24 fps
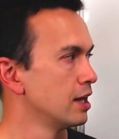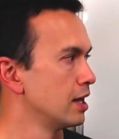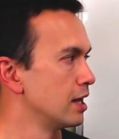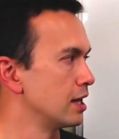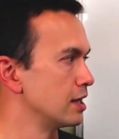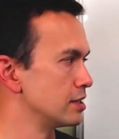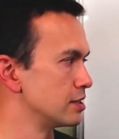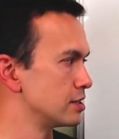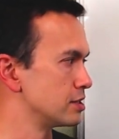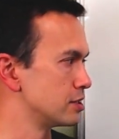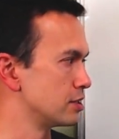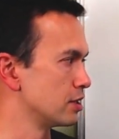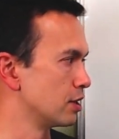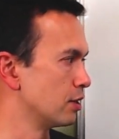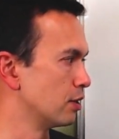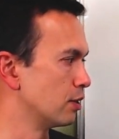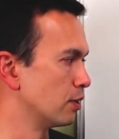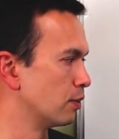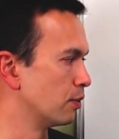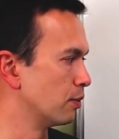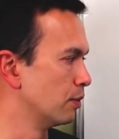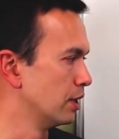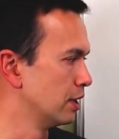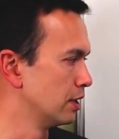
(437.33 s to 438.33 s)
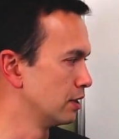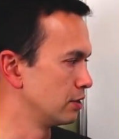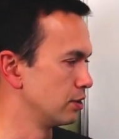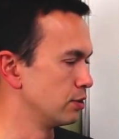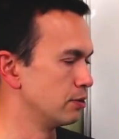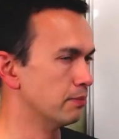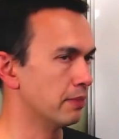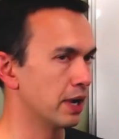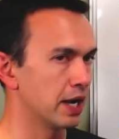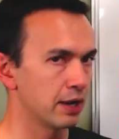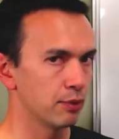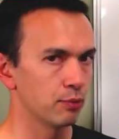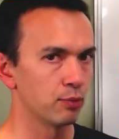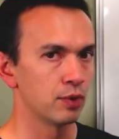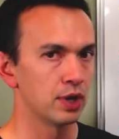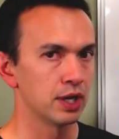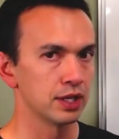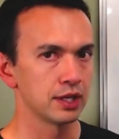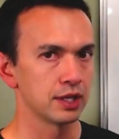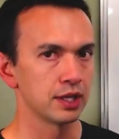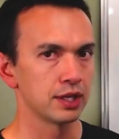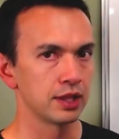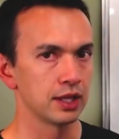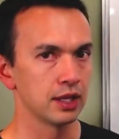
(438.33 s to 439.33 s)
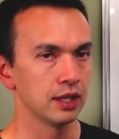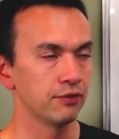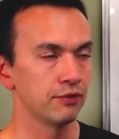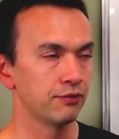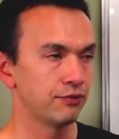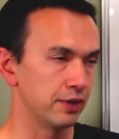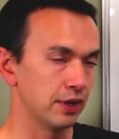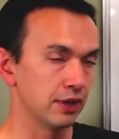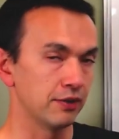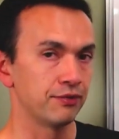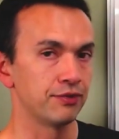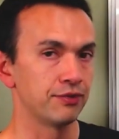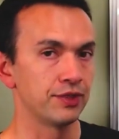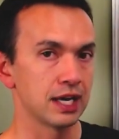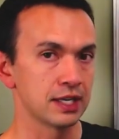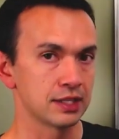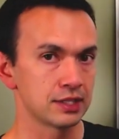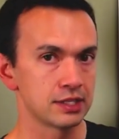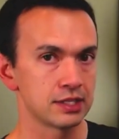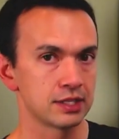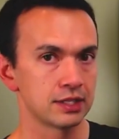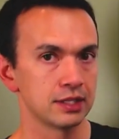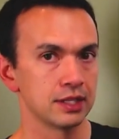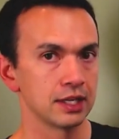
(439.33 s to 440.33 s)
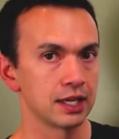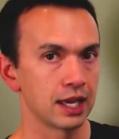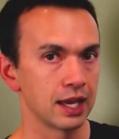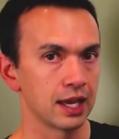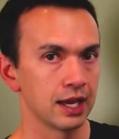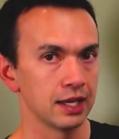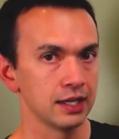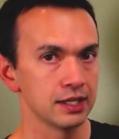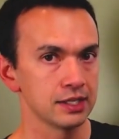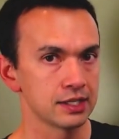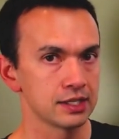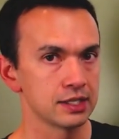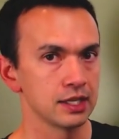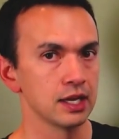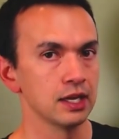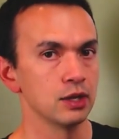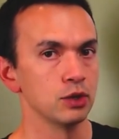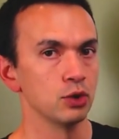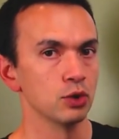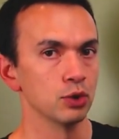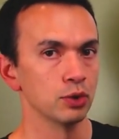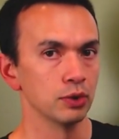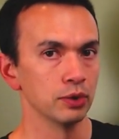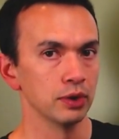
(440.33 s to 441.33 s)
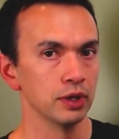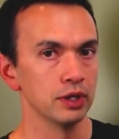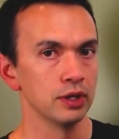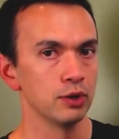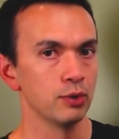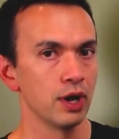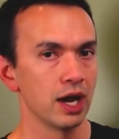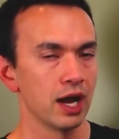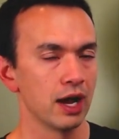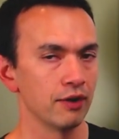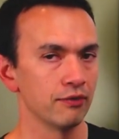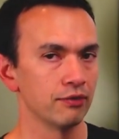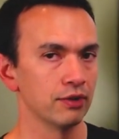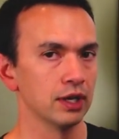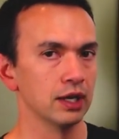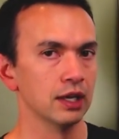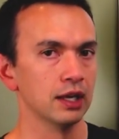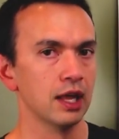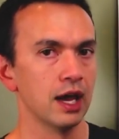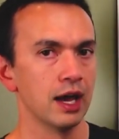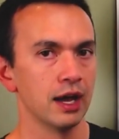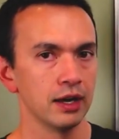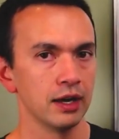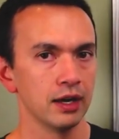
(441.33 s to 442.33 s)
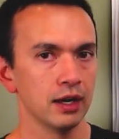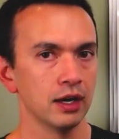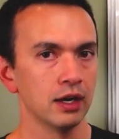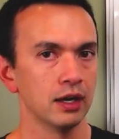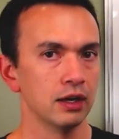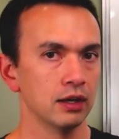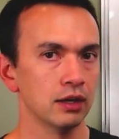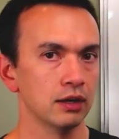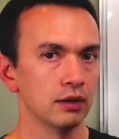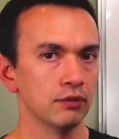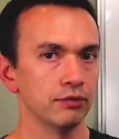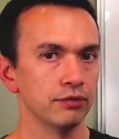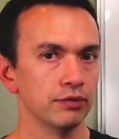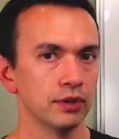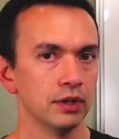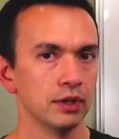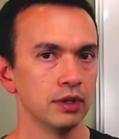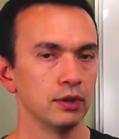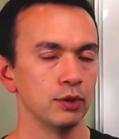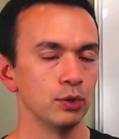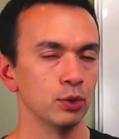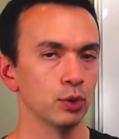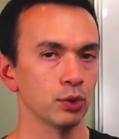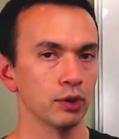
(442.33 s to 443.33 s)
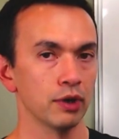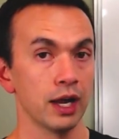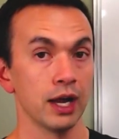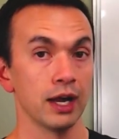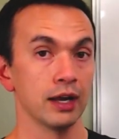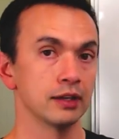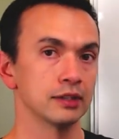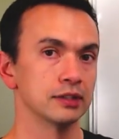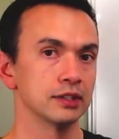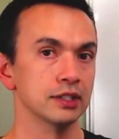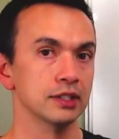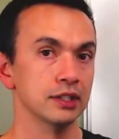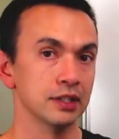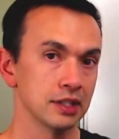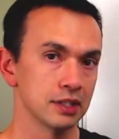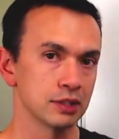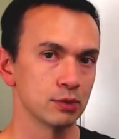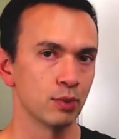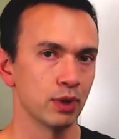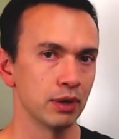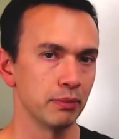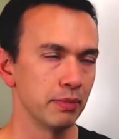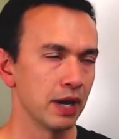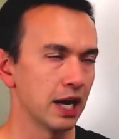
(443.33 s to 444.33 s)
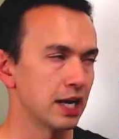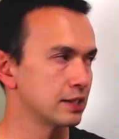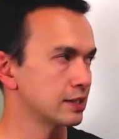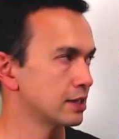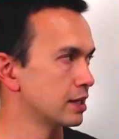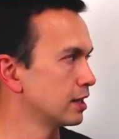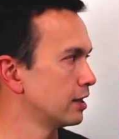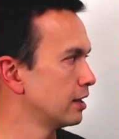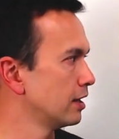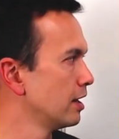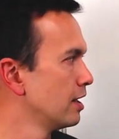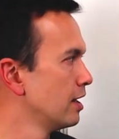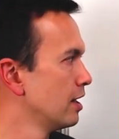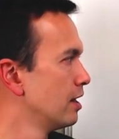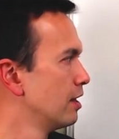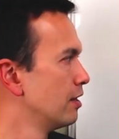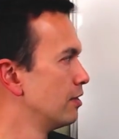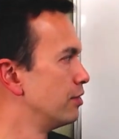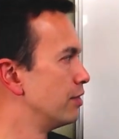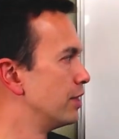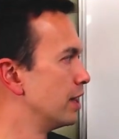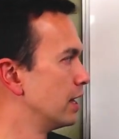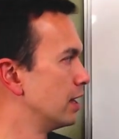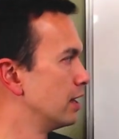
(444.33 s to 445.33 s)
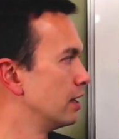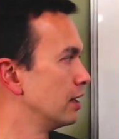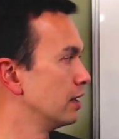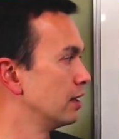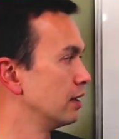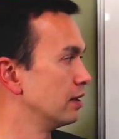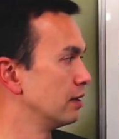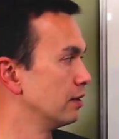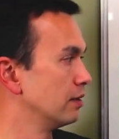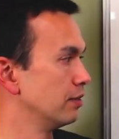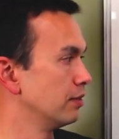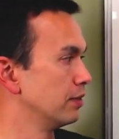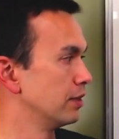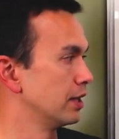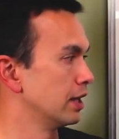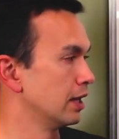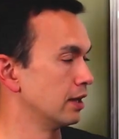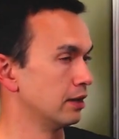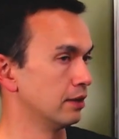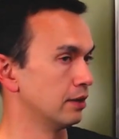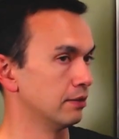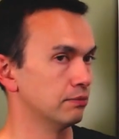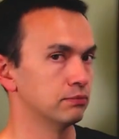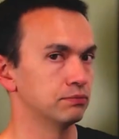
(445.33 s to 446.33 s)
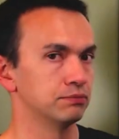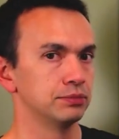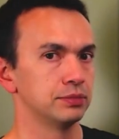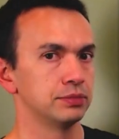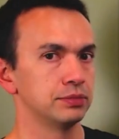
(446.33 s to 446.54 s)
And so you might want to, if that's the case and you have a lot of your eggs in this one basket, then